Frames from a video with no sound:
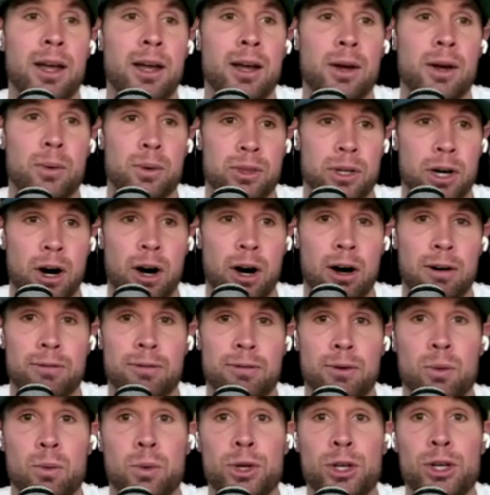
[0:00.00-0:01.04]
with
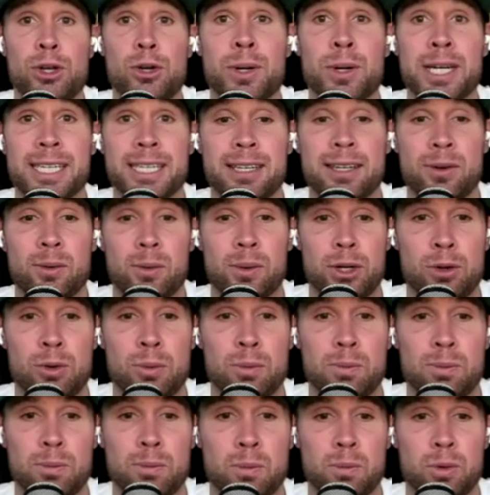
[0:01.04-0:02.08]
golf when you when
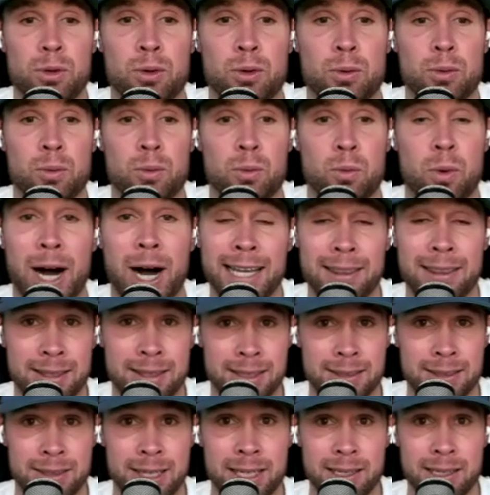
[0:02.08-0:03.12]
you you widen
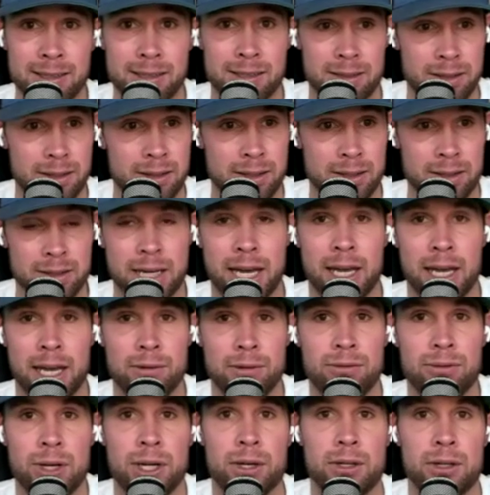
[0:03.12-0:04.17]
the lens literally
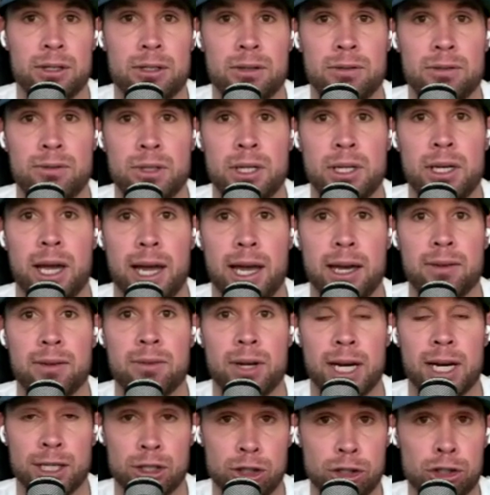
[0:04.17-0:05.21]
and figuratively and
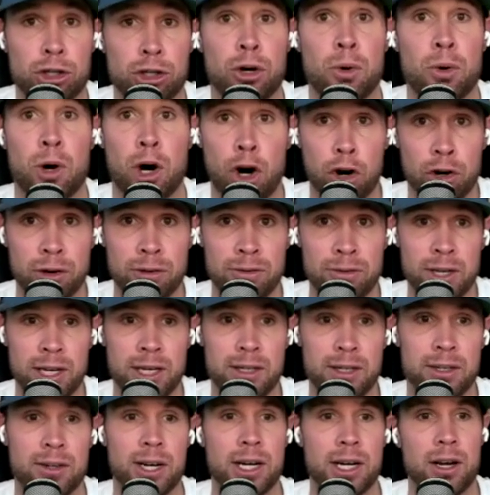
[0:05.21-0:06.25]
like show all of
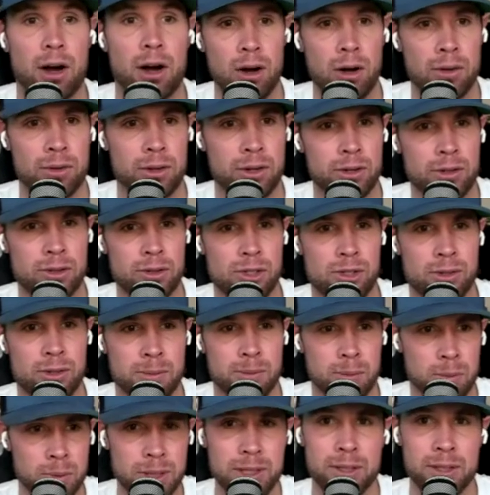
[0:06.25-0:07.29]
it you're like oh there's
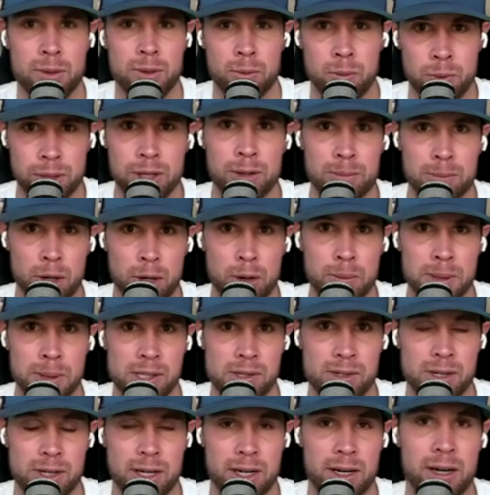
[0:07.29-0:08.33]
some really weird
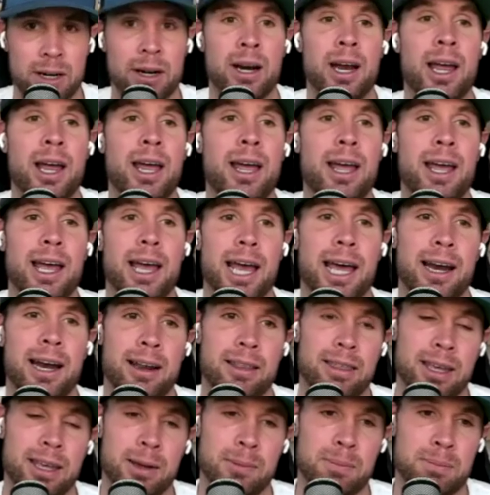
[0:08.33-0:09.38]
moments here and i
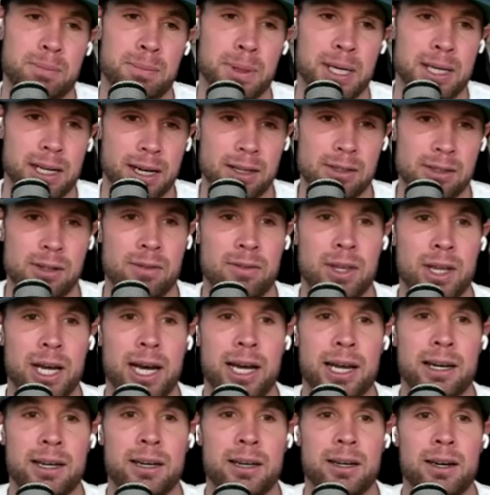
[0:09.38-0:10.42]
think because of
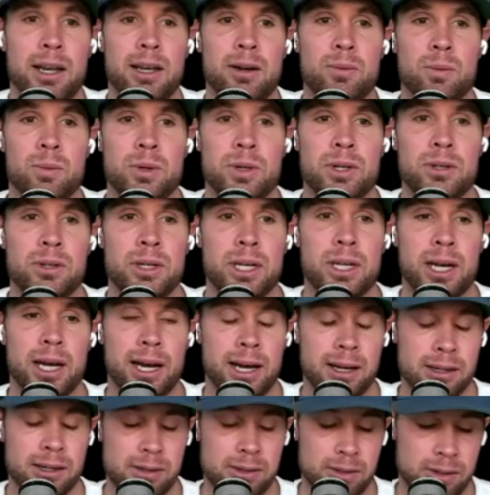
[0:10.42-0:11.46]
that it it really
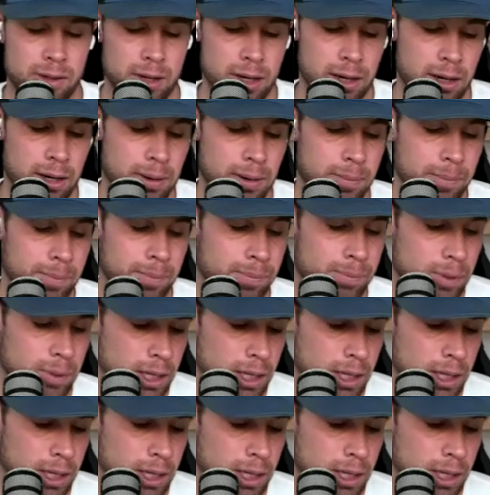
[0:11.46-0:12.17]
has um